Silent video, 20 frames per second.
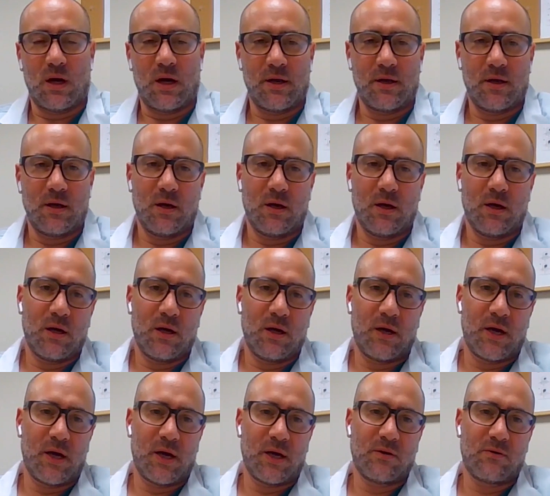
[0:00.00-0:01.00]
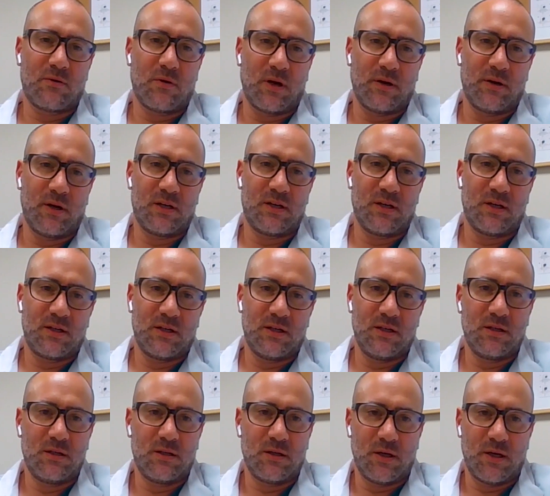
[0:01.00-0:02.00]
I uh, graduated
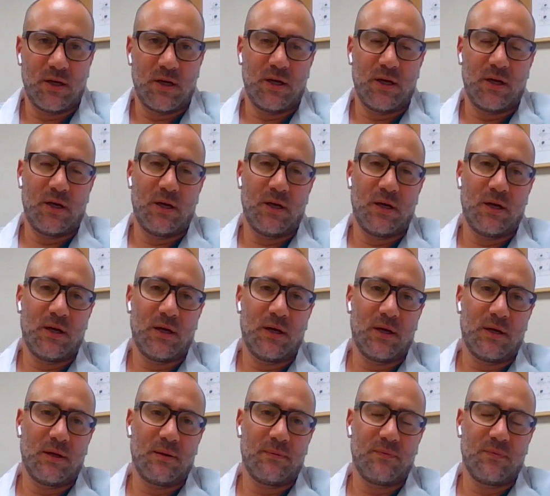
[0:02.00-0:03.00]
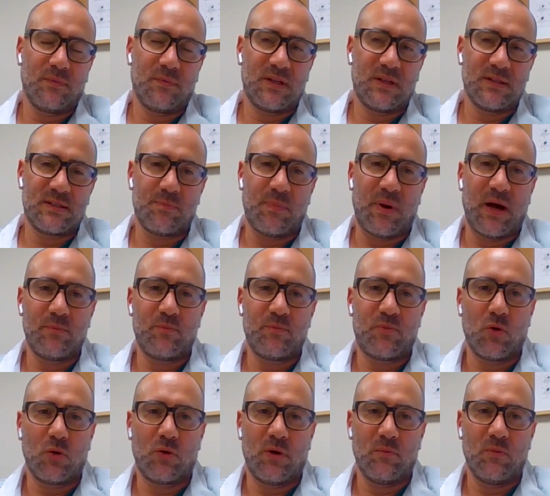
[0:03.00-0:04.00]
in uh, the spine
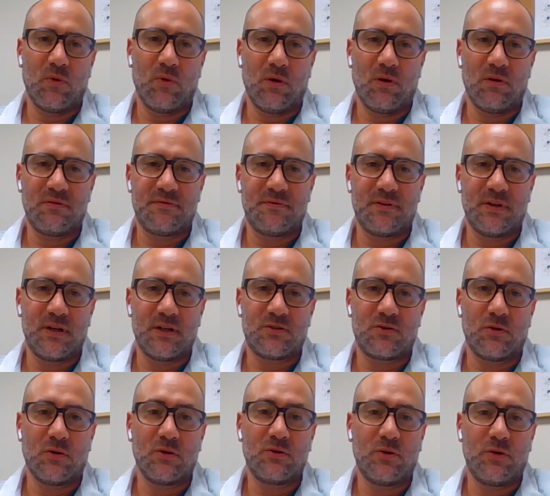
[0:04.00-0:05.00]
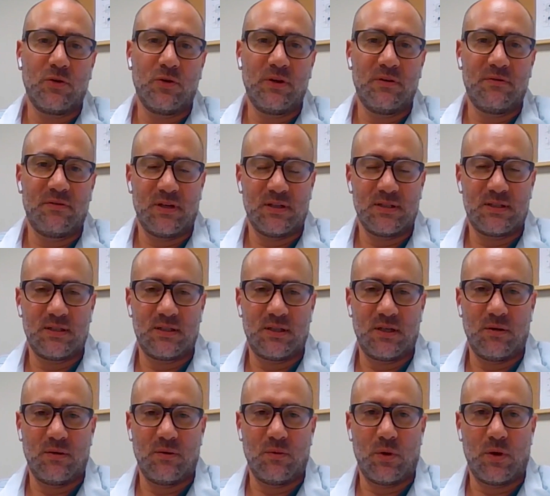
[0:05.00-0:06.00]
program of uh, Toronto
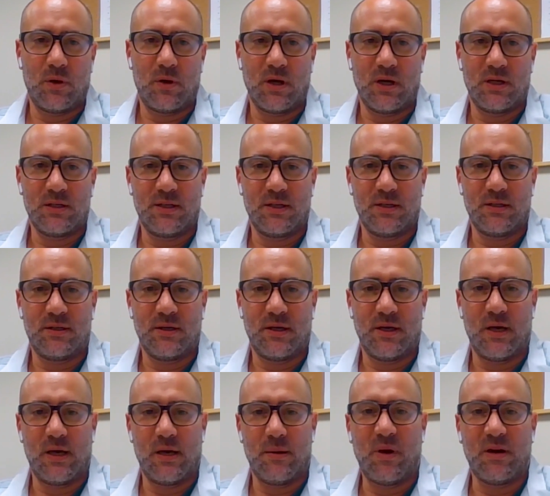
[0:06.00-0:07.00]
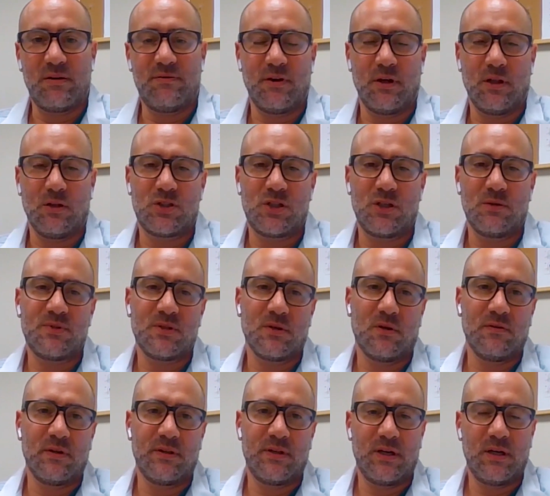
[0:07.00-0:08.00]
University, where I did uh, my fellowships
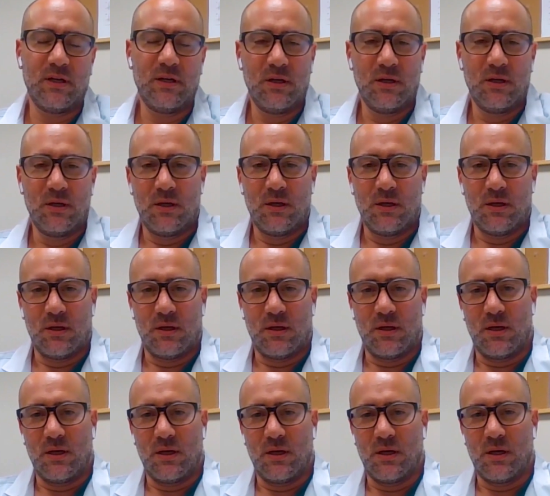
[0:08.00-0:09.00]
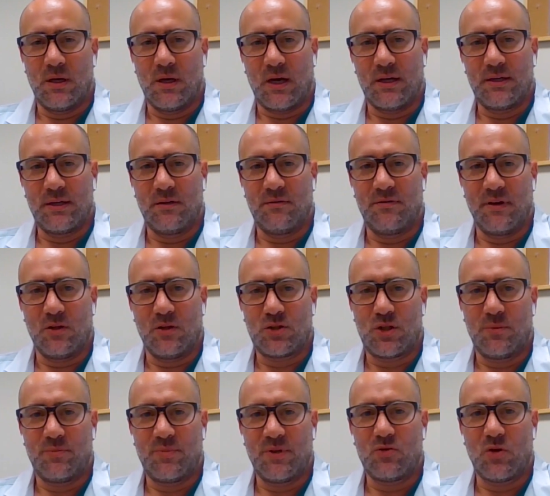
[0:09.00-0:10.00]
over there. Uh, I did
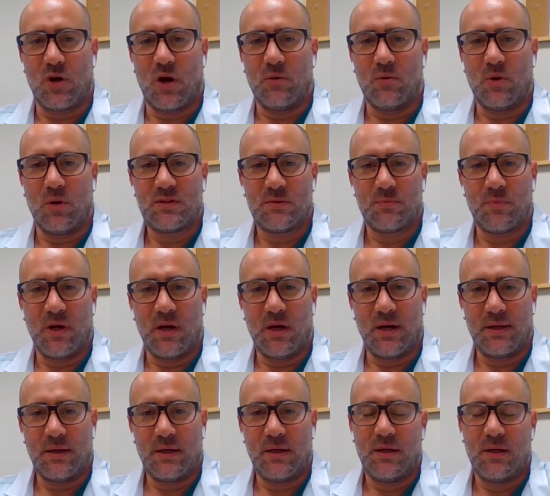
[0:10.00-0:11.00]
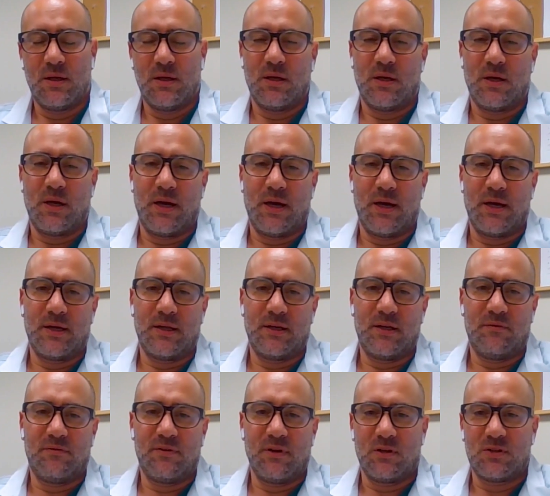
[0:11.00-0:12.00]
fellowship in trauma of spine, and
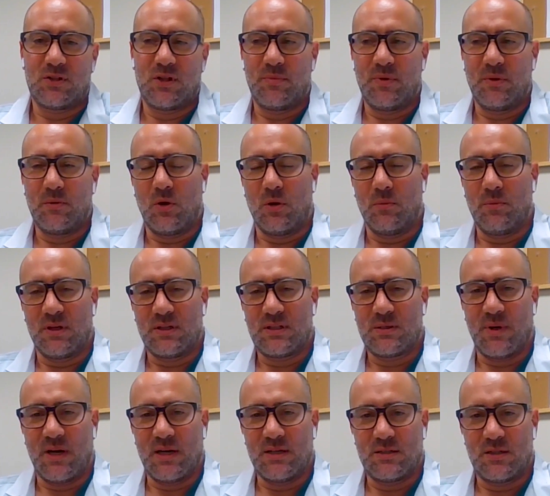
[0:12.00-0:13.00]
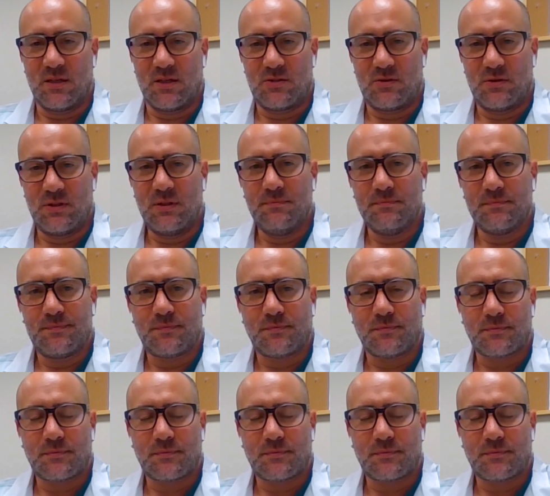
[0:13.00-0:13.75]
I did fellowship in complex spine surgery,